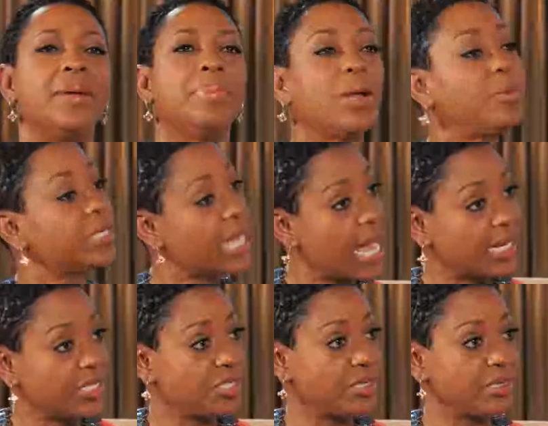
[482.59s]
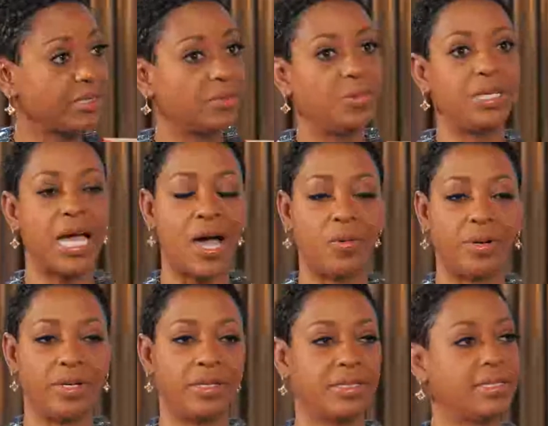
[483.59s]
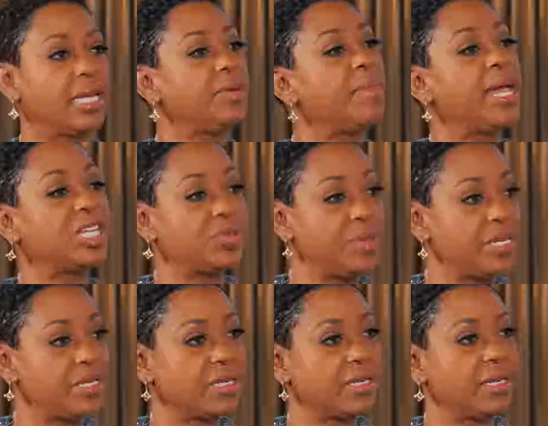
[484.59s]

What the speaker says: But I went to college, went to Howard, studied management.